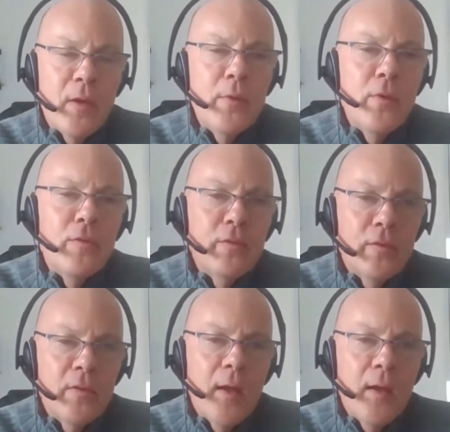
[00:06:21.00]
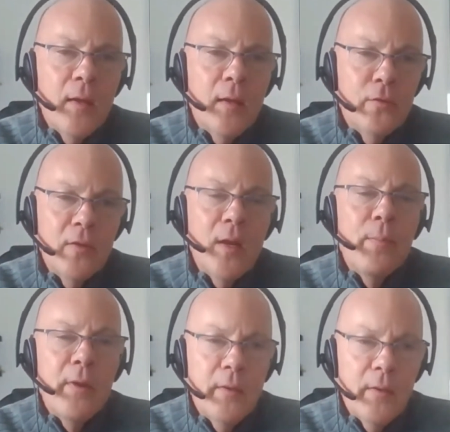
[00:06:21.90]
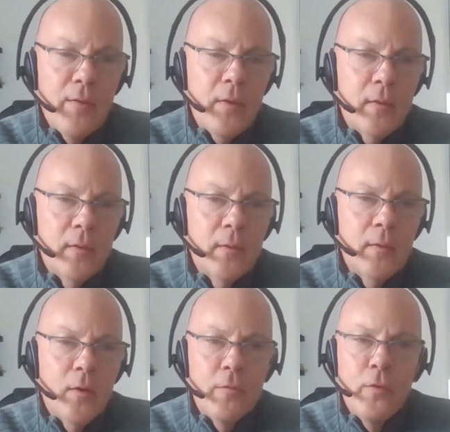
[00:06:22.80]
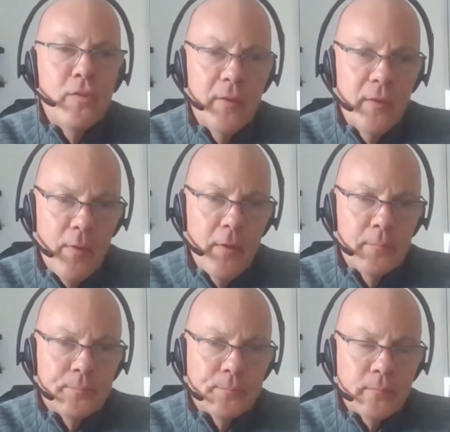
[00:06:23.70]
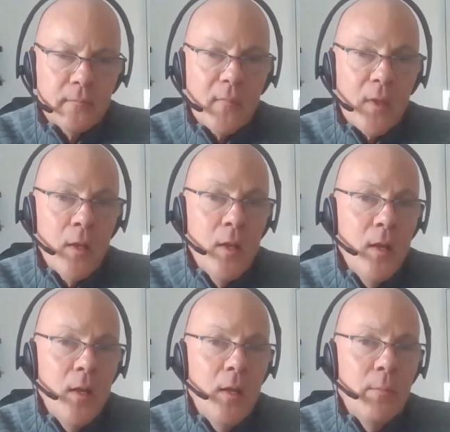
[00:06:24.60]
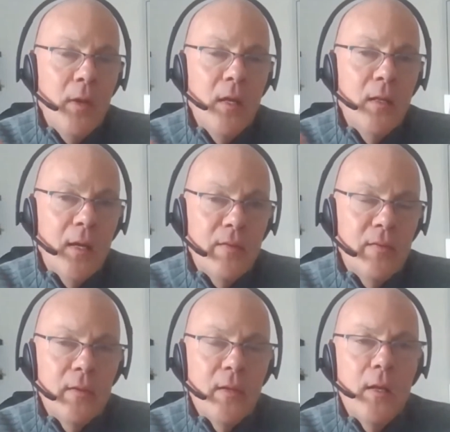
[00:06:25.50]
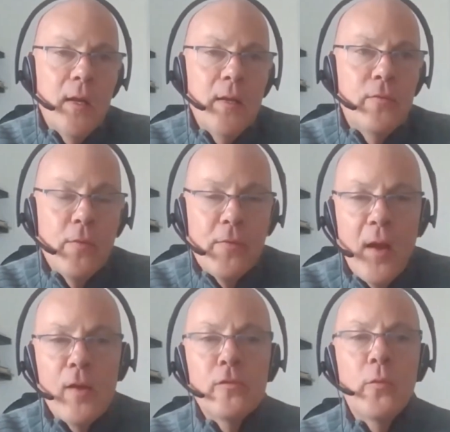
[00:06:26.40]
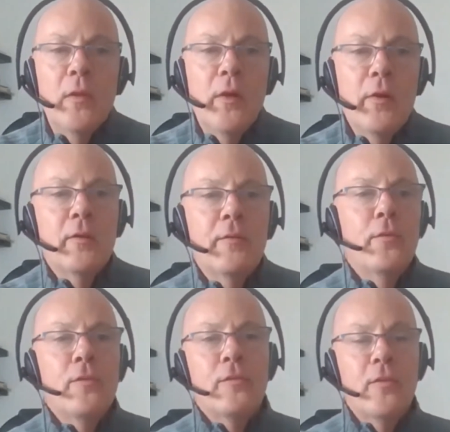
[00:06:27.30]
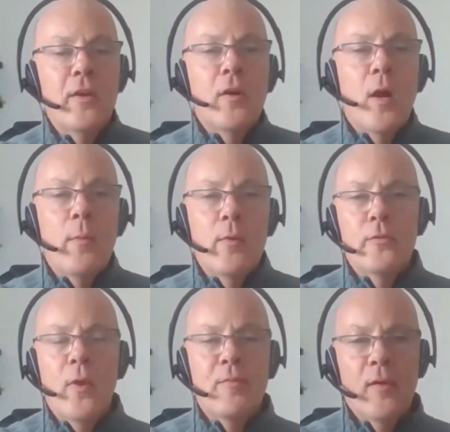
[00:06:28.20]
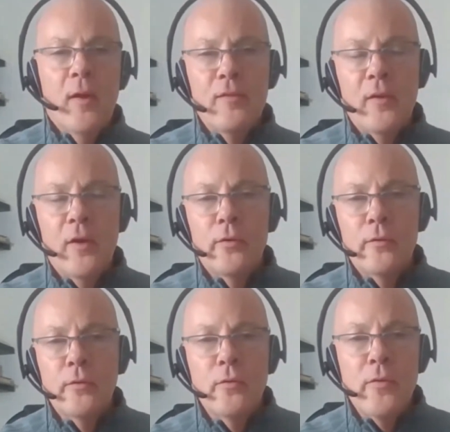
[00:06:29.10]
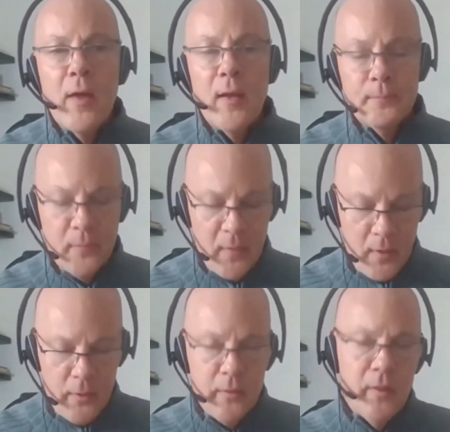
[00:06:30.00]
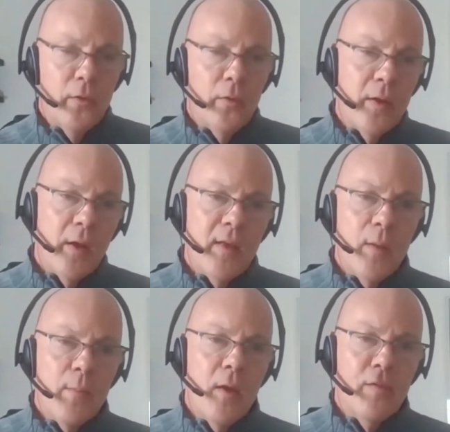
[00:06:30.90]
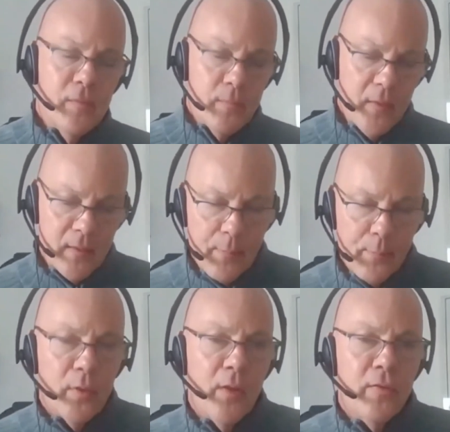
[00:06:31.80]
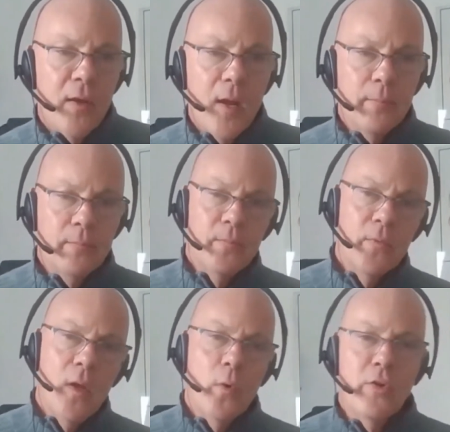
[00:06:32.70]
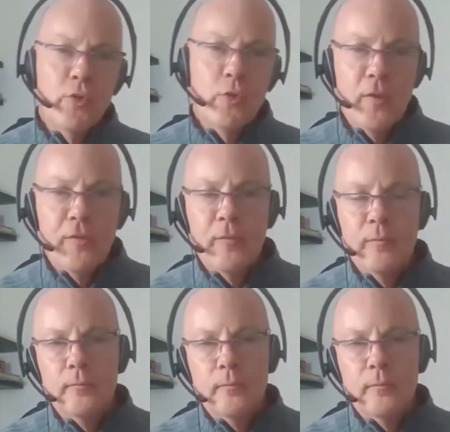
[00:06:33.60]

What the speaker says: than I'm using today. And today I'm paying nothing, or virtually nothing. In 1999, 2000, we launched the first e-commerce websites. And in order to do that, you needed to run a database. At that point in time, you had one choice,